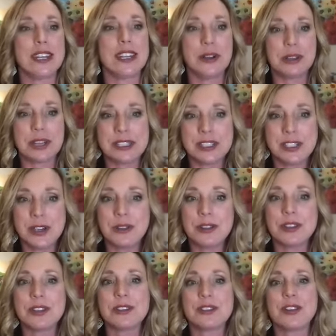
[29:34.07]
you know, get to know
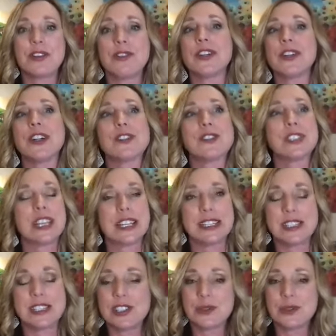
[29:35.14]
the servers
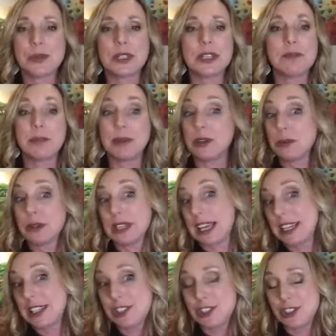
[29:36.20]
and just really build
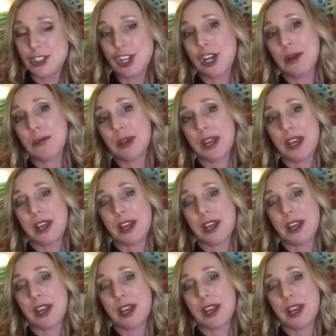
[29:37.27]
relationship